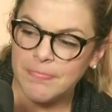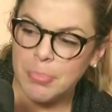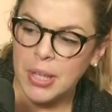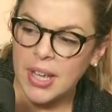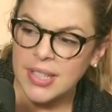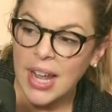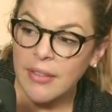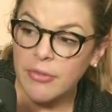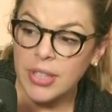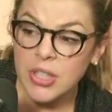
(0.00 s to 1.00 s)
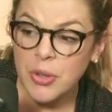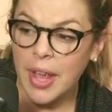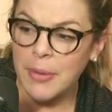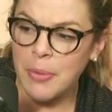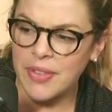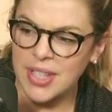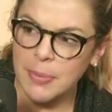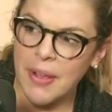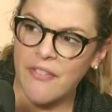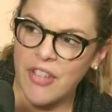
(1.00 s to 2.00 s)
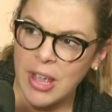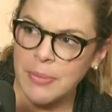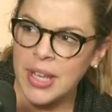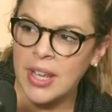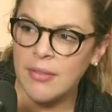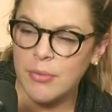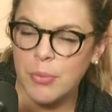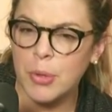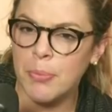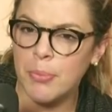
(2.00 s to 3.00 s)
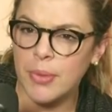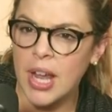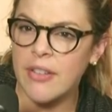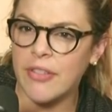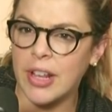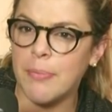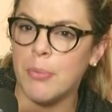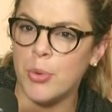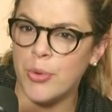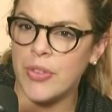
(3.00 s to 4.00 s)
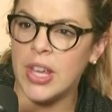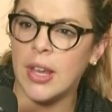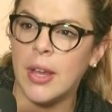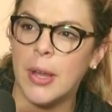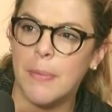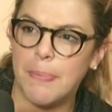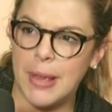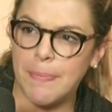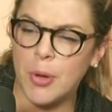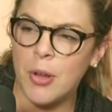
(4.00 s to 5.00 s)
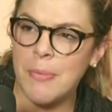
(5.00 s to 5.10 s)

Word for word: Because I really do like movies. Like my family, we're kind of like movie people.